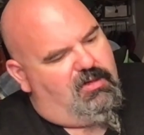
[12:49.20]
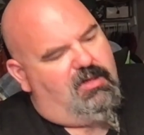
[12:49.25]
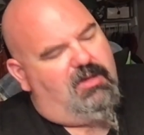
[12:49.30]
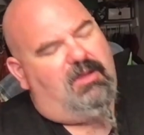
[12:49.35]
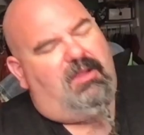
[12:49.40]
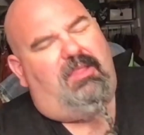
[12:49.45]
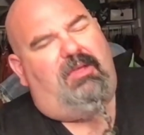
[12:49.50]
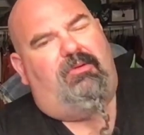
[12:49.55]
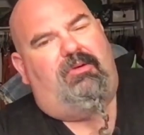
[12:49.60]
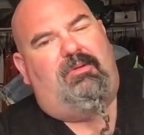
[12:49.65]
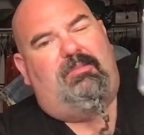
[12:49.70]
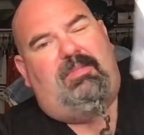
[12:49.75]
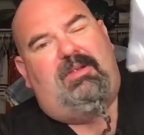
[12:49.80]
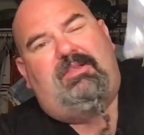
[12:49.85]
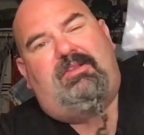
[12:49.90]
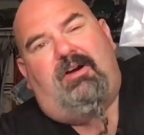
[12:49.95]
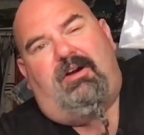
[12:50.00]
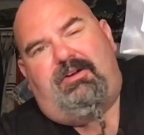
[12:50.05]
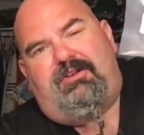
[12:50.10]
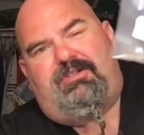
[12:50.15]
they wouldn't be
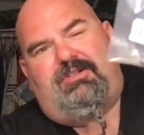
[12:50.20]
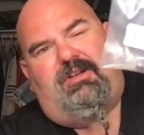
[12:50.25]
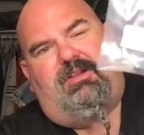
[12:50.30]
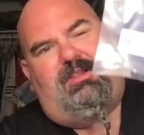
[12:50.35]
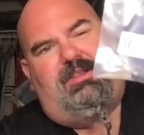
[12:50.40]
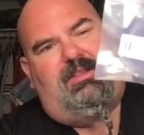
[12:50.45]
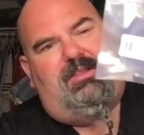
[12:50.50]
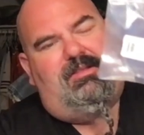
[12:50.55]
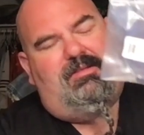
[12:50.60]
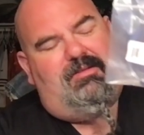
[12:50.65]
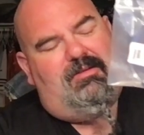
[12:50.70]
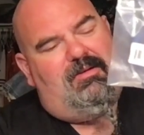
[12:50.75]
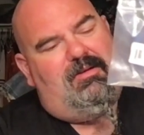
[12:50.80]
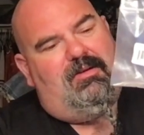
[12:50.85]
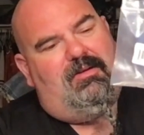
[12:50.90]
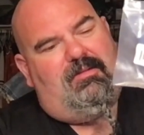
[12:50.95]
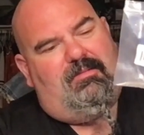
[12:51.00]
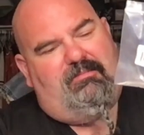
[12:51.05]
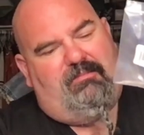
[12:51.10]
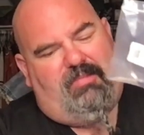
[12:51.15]
tungsten,
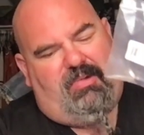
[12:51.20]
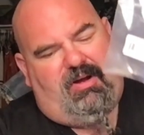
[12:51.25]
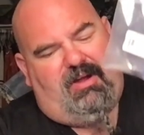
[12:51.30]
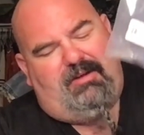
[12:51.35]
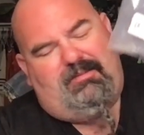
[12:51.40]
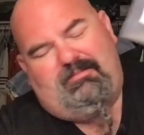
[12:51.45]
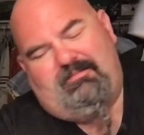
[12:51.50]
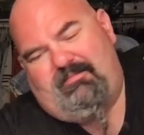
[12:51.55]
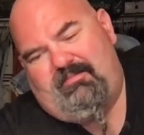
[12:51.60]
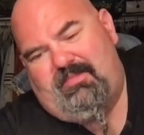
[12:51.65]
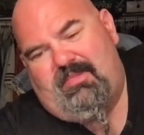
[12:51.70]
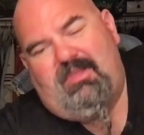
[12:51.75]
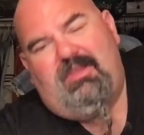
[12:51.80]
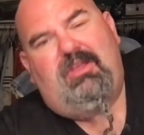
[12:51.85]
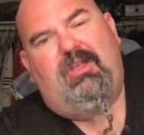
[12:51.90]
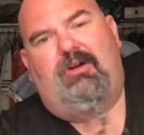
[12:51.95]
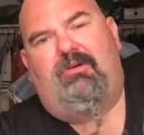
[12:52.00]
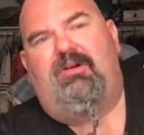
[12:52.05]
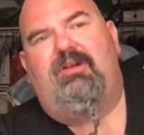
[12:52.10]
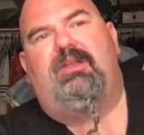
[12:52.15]
but you
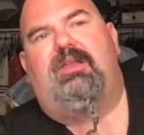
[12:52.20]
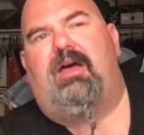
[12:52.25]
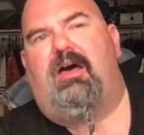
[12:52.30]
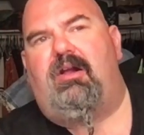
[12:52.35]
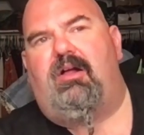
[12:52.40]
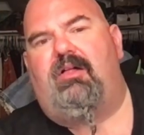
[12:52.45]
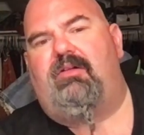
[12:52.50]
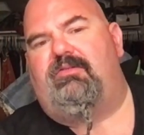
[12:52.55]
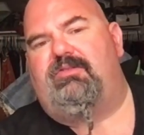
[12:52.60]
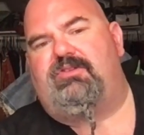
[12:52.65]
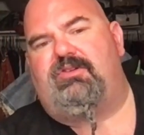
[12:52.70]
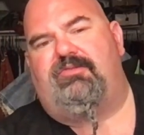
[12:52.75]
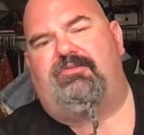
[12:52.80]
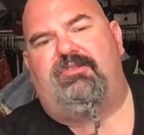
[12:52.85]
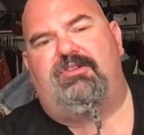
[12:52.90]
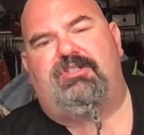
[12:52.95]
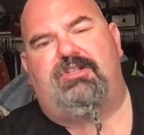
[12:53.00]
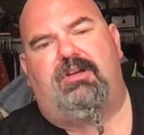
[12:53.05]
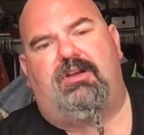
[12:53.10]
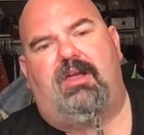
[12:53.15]
know what? Not all of us are
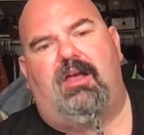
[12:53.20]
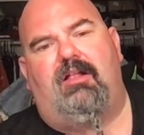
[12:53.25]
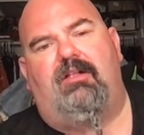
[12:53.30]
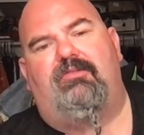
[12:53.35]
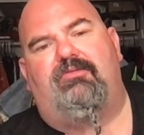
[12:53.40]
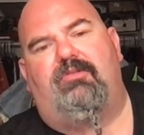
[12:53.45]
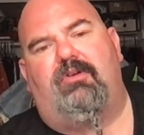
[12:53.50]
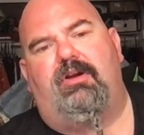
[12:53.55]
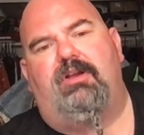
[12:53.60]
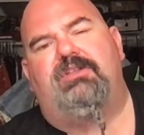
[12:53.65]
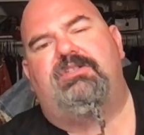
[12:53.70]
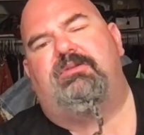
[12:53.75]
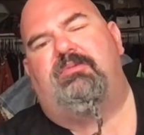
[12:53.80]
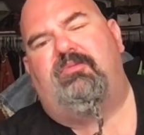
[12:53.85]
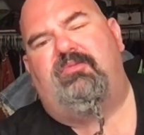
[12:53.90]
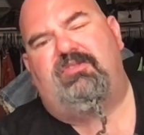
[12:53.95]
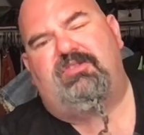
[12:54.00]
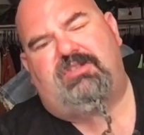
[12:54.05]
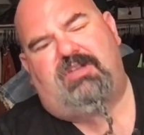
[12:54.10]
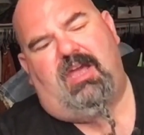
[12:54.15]
fishing in California. Some
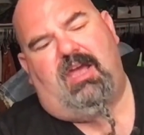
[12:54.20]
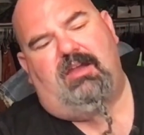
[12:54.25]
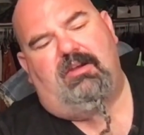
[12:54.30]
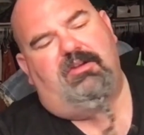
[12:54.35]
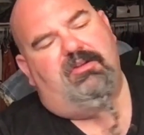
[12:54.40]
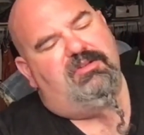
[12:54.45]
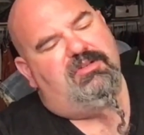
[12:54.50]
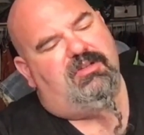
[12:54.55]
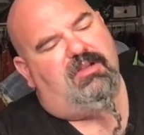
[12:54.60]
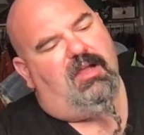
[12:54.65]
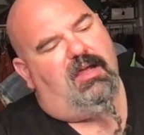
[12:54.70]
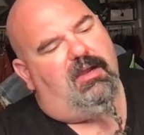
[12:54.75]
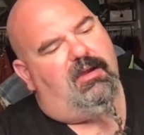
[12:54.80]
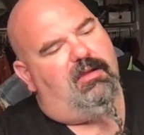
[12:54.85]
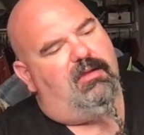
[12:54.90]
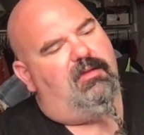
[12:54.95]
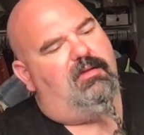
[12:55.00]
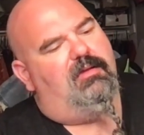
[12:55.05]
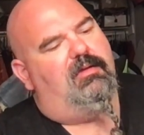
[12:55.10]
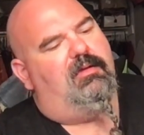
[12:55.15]
of us can use lead.
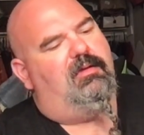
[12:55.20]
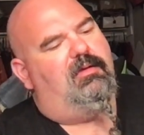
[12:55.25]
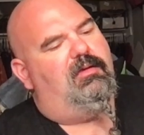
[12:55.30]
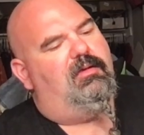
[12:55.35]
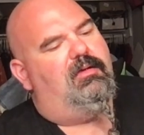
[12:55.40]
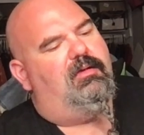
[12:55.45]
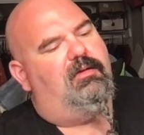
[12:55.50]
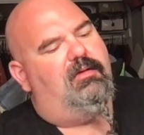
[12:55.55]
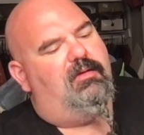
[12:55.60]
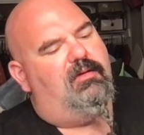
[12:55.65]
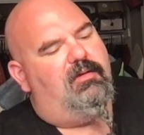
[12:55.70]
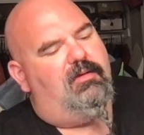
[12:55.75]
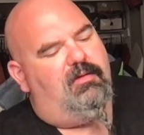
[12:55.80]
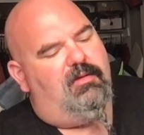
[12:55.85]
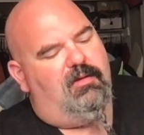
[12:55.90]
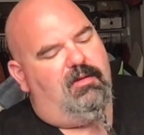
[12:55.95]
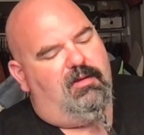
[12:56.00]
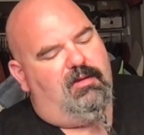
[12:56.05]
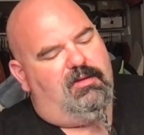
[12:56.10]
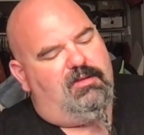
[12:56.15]

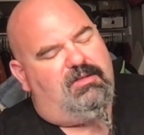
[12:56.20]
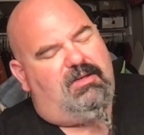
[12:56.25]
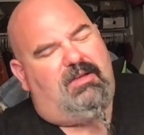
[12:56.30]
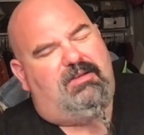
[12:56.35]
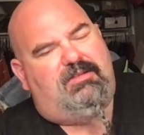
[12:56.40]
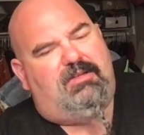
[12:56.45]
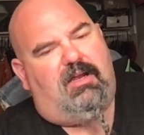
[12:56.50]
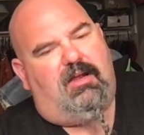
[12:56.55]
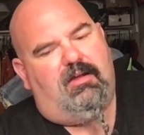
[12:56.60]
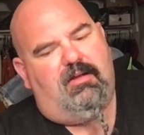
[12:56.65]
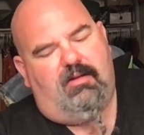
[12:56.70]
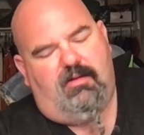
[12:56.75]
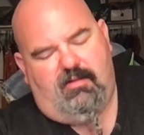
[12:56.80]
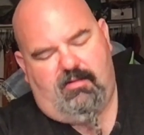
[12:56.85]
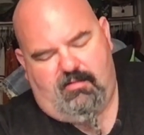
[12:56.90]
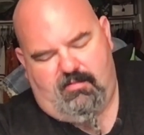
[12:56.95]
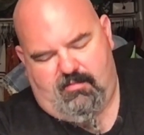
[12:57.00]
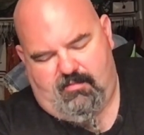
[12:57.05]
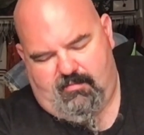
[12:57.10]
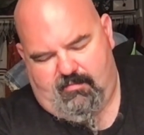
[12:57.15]
So that's a
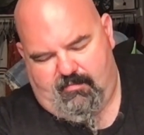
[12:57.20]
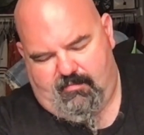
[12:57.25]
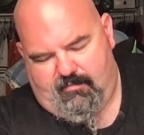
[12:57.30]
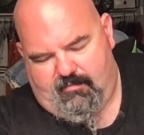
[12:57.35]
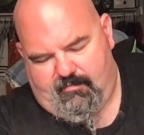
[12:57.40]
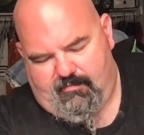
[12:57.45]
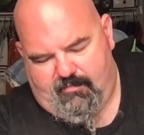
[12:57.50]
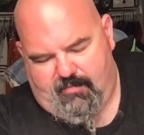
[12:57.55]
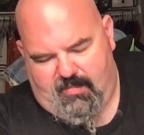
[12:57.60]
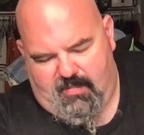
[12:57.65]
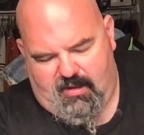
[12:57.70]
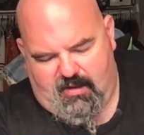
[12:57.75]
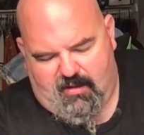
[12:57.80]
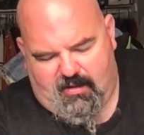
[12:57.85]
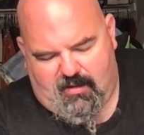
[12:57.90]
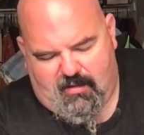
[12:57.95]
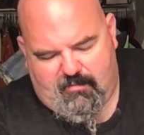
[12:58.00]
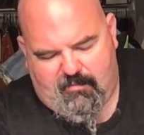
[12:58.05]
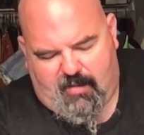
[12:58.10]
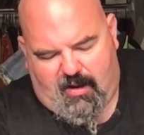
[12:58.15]

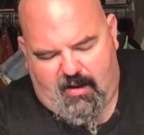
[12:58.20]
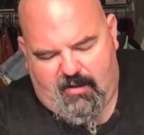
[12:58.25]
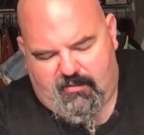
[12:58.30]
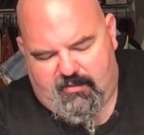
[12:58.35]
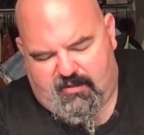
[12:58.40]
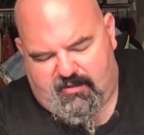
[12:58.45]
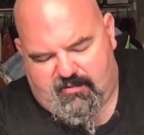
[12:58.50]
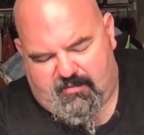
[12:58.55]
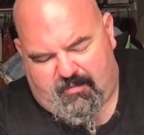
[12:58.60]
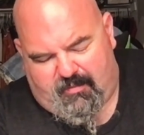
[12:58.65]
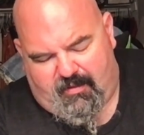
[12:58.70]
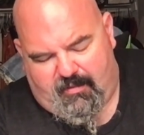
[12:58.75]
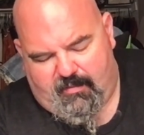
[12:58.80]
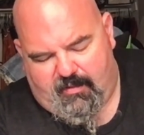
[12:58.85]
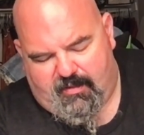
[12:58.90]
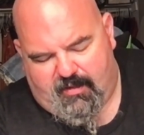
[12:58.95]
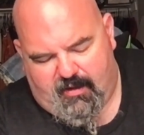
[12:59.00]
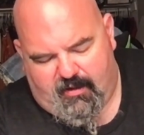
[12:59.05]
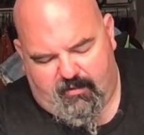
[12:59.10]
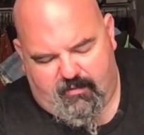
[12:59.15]
mild disappointment
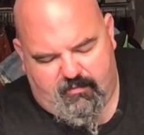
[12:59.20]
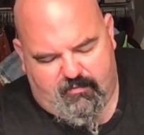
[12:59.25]
there.